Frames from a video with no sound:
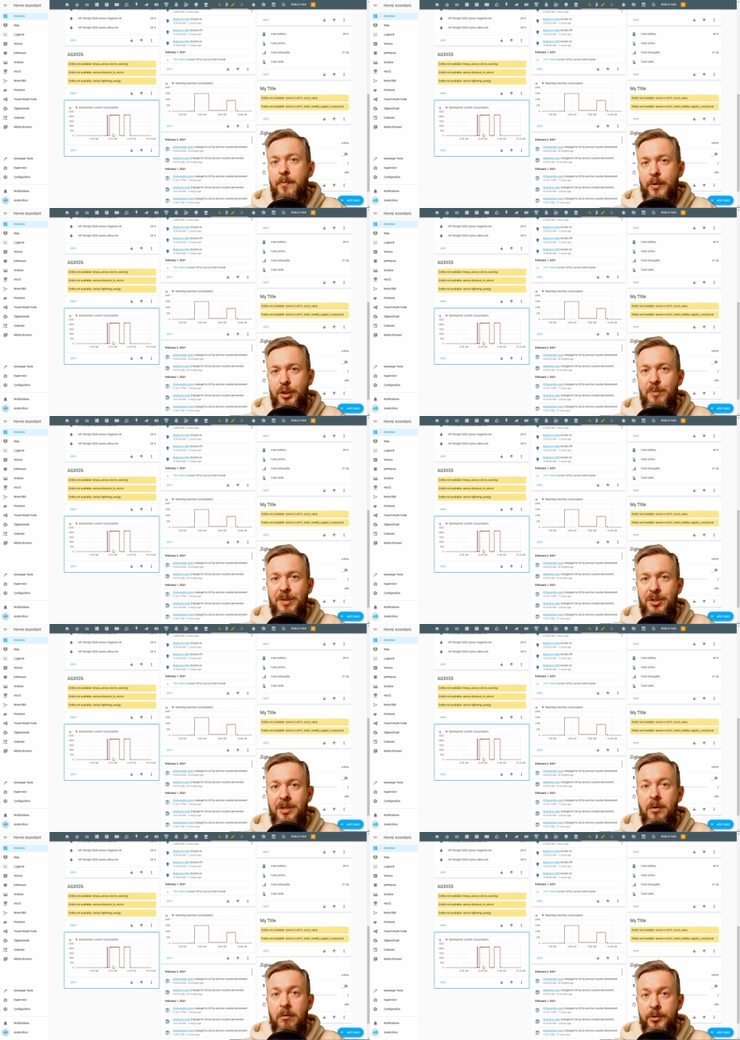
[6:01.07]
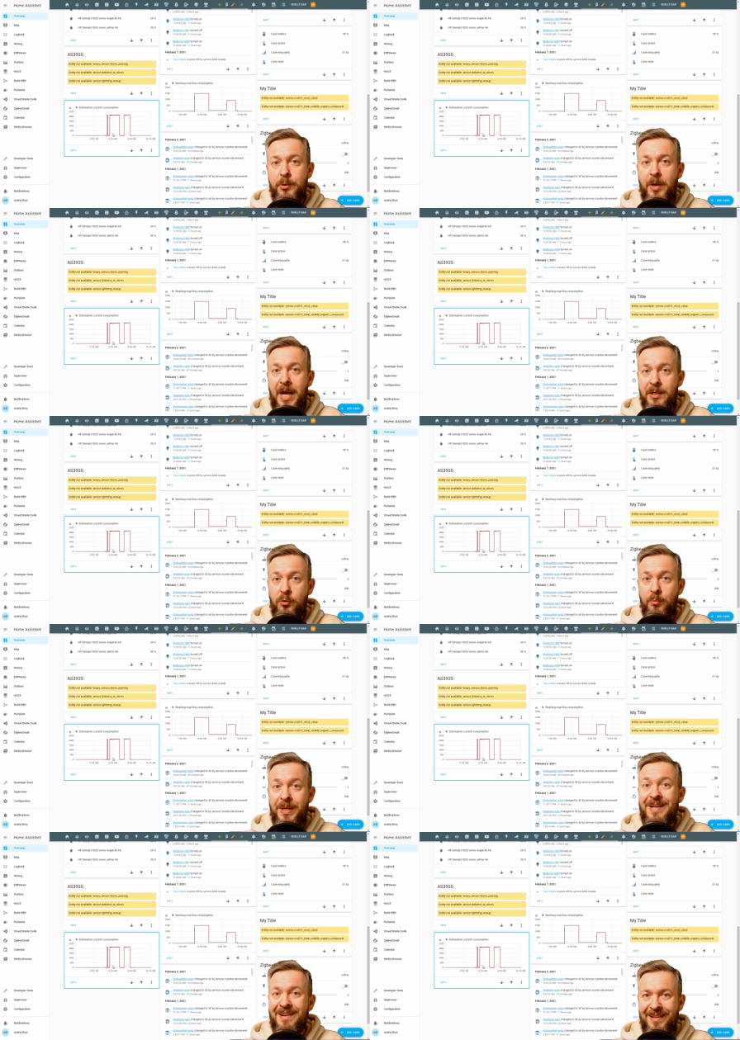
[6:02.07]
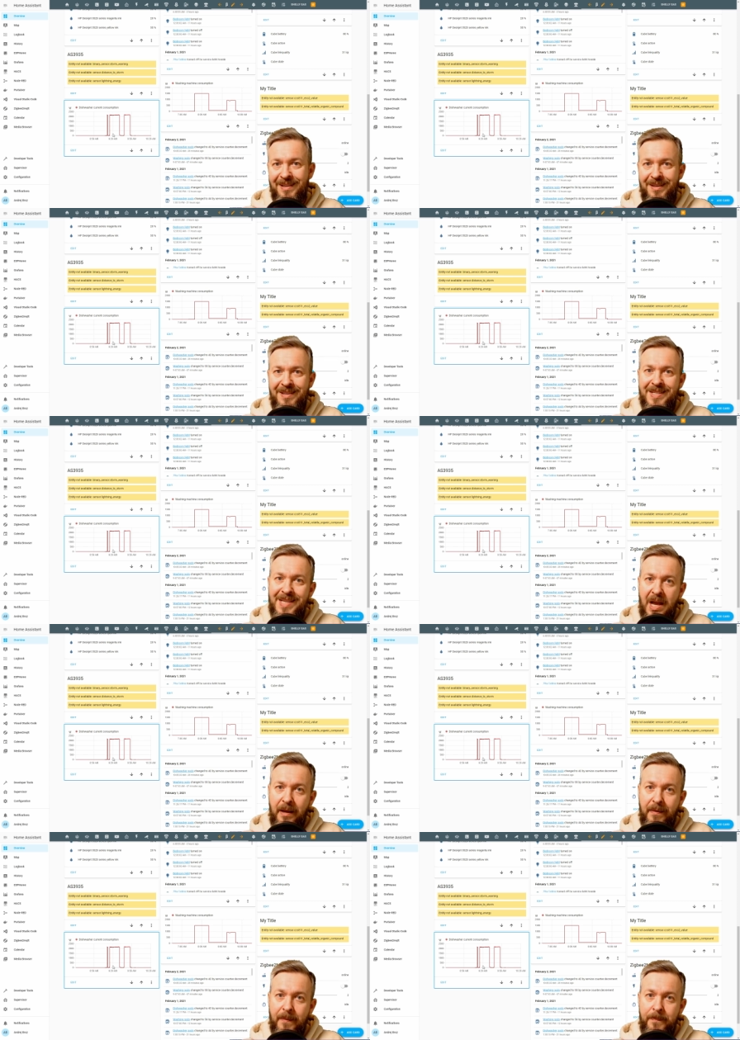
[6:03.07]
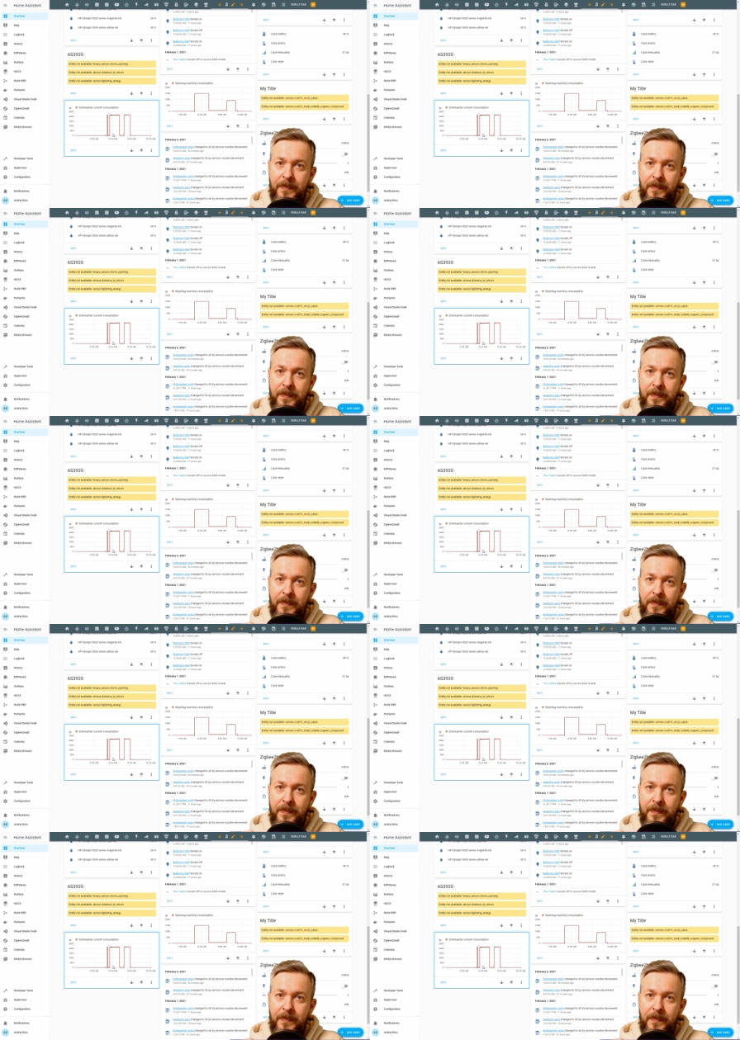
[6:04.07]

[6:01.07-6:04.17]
and washing machine also has to be cleaned inside.